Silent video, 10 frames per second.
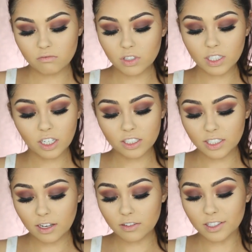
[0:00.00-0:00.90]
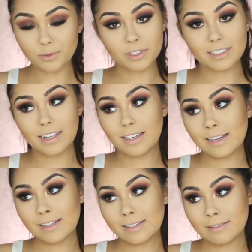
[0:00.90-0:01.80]
Really hard to cover this one today,
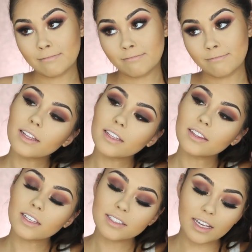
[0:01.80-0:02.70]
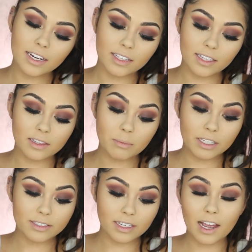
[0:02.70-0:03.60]
guys. I think that's kind of like the
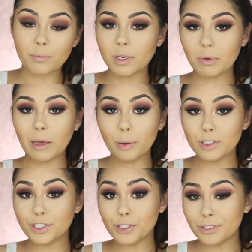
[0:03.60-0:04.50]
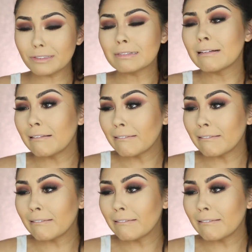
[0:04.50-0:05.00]
best that I'm gonna be able to do.